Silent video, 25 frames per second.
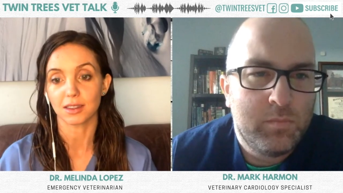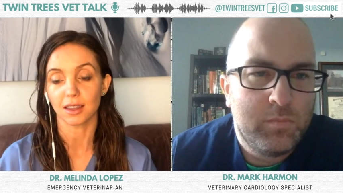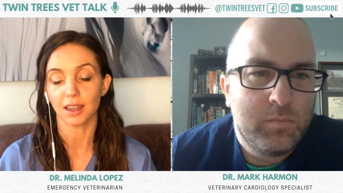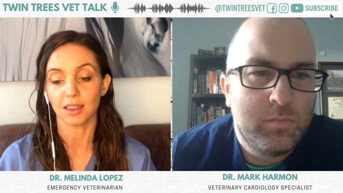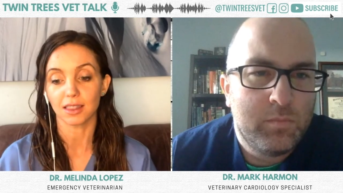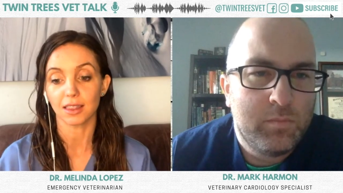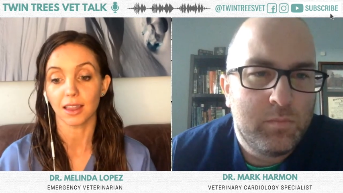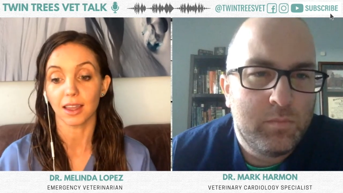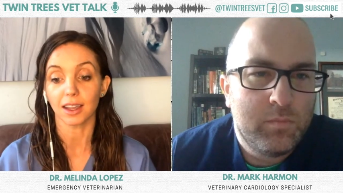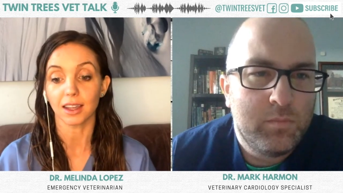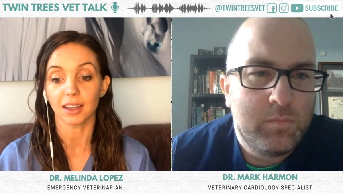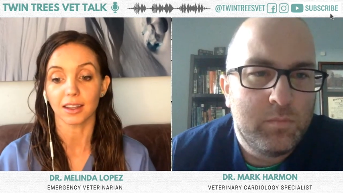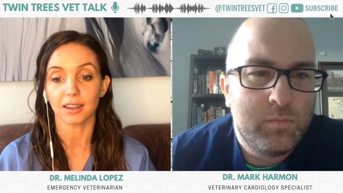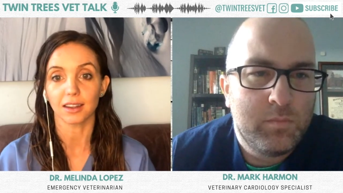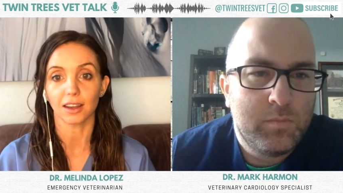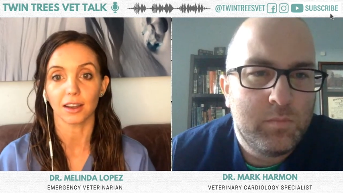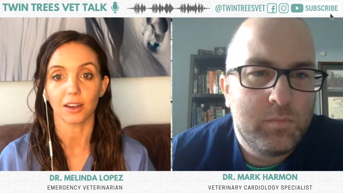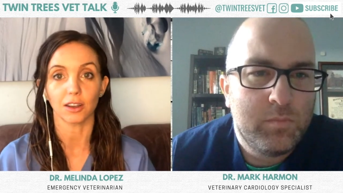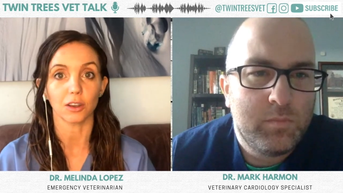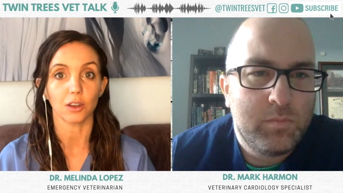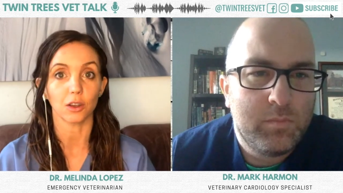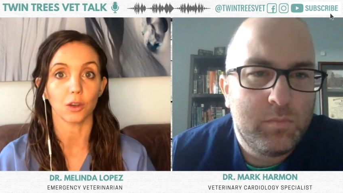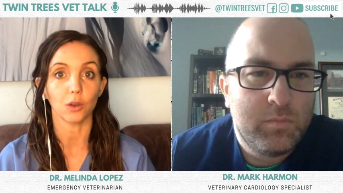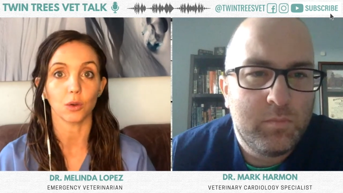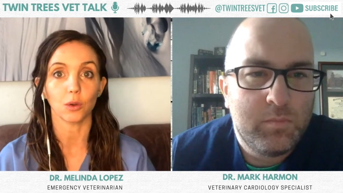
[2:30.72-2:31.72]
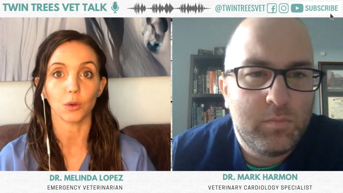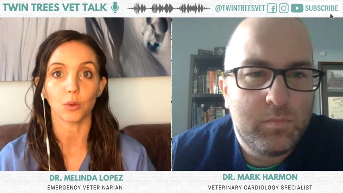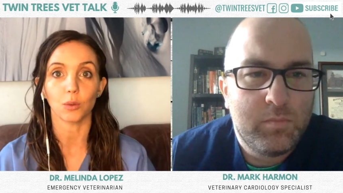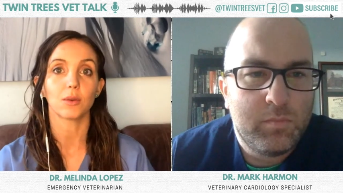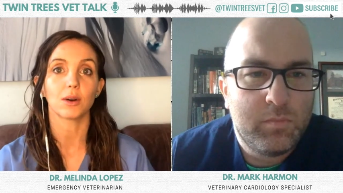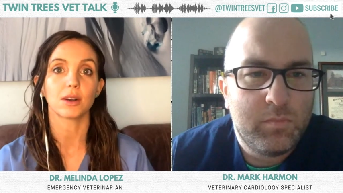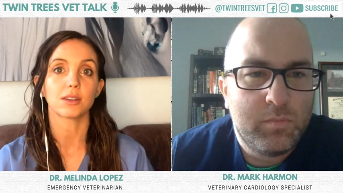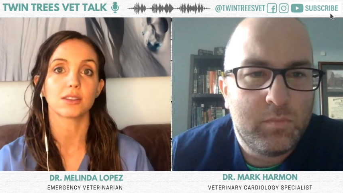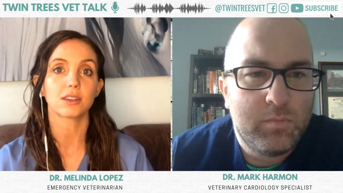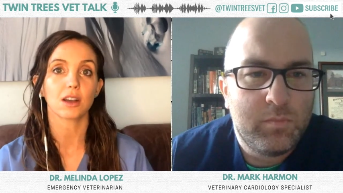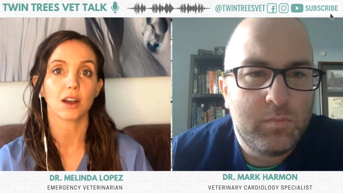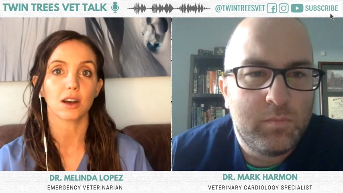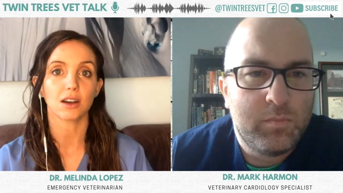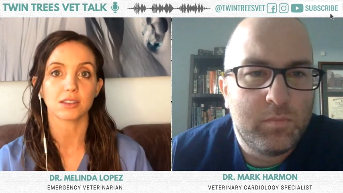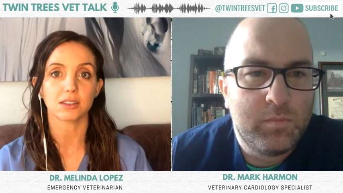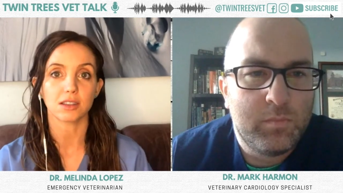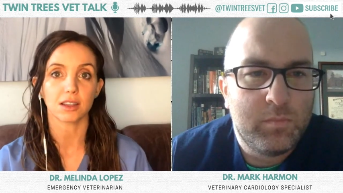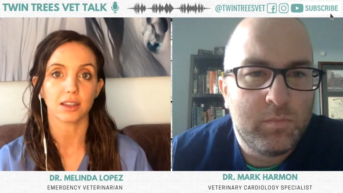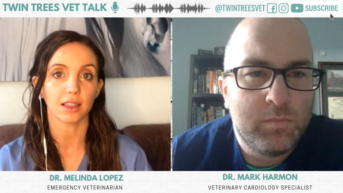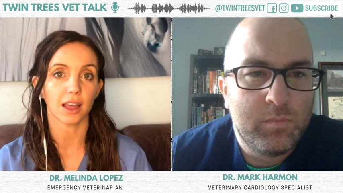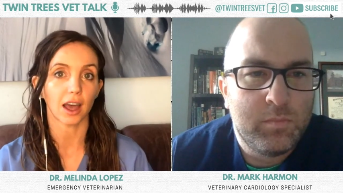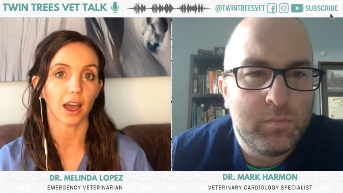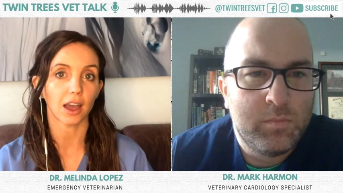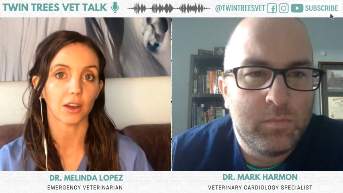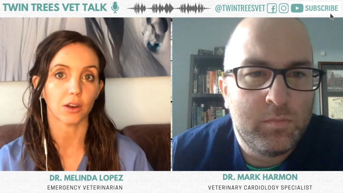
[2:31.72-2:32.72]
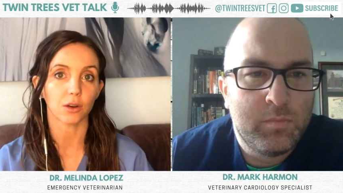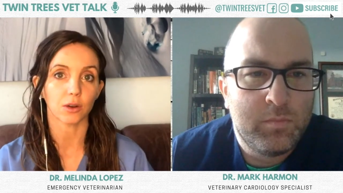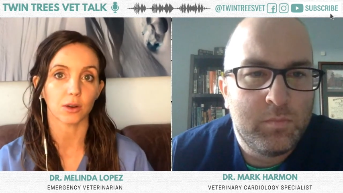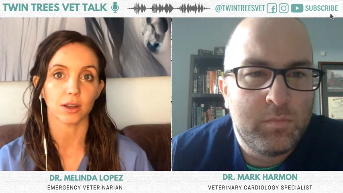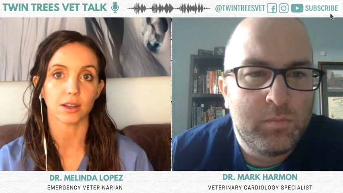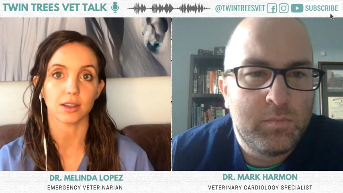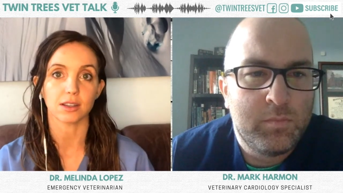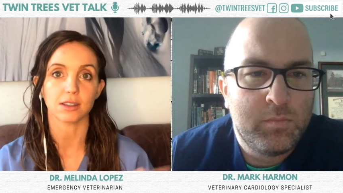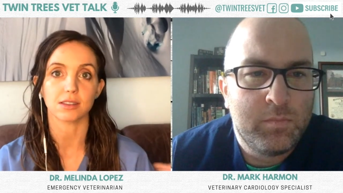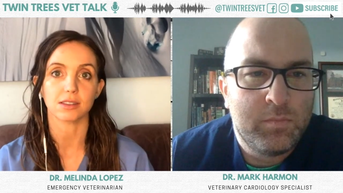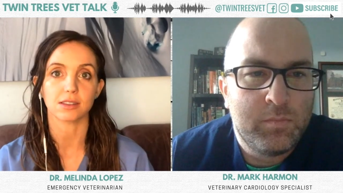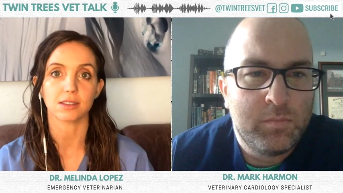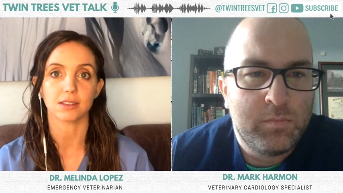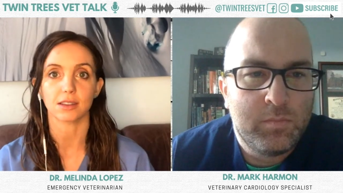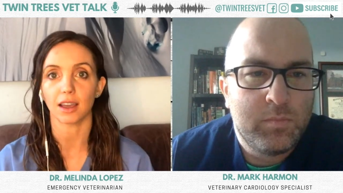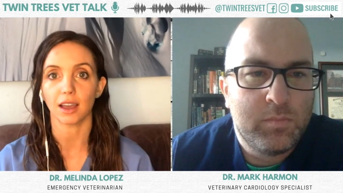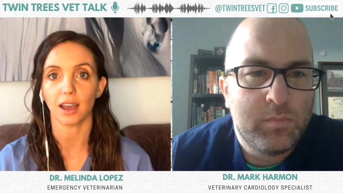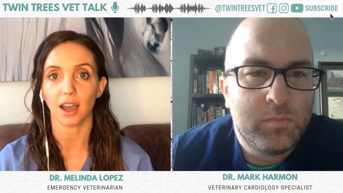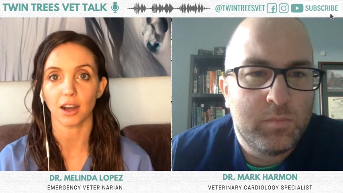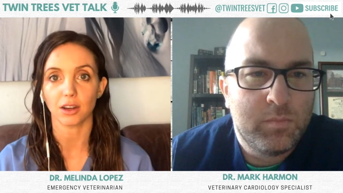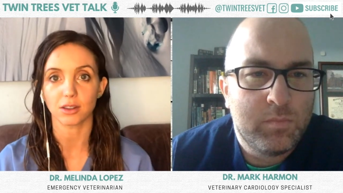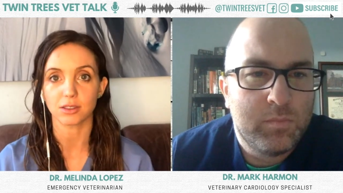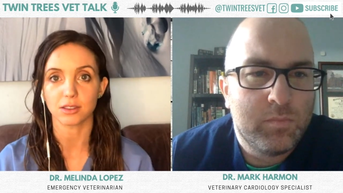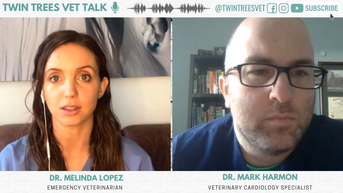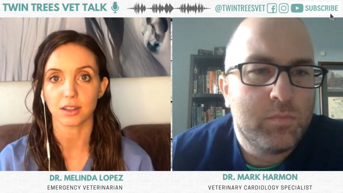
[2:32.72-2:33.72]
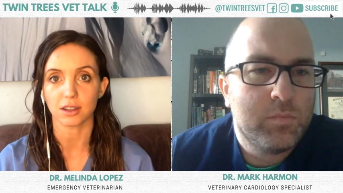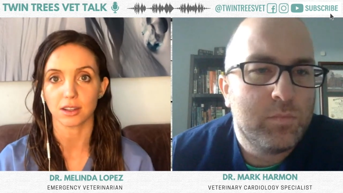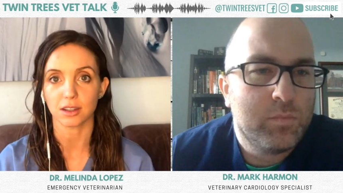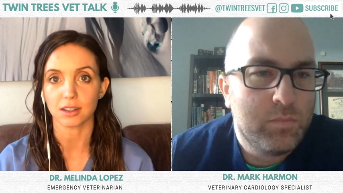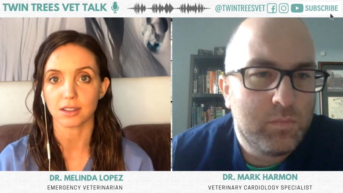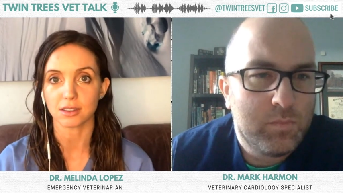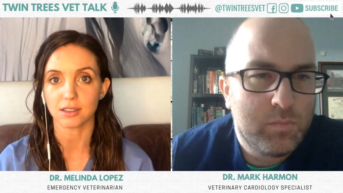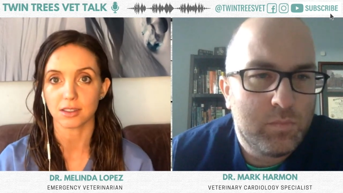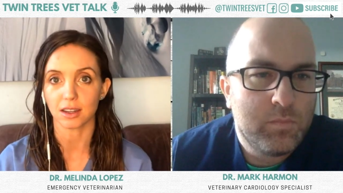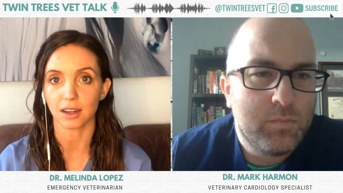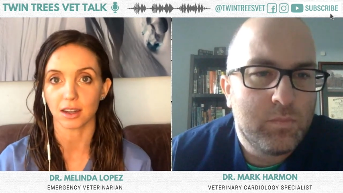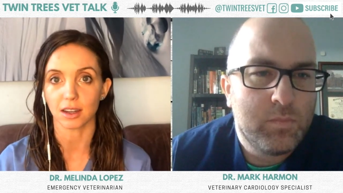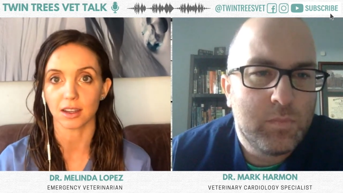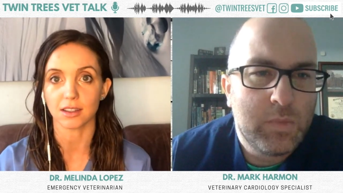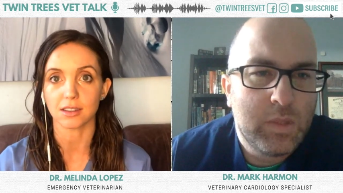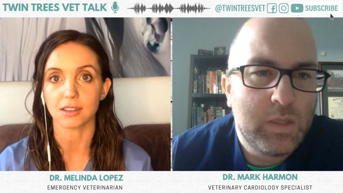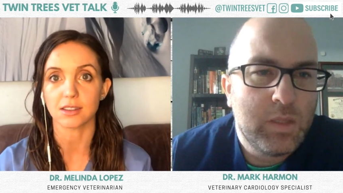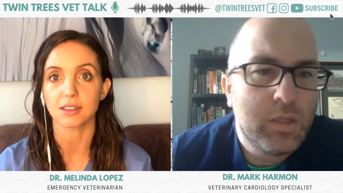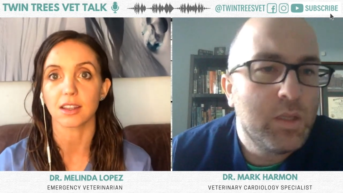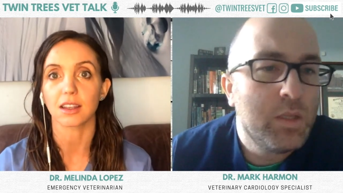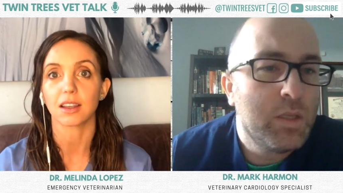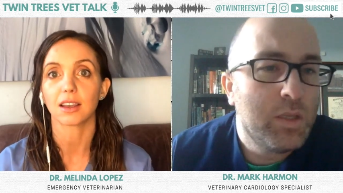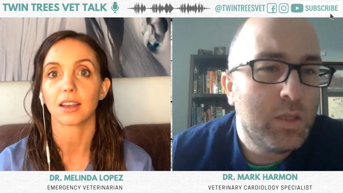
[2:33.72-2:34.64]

Speaker 1: then they can tell you what's causing that noise, how serious it is.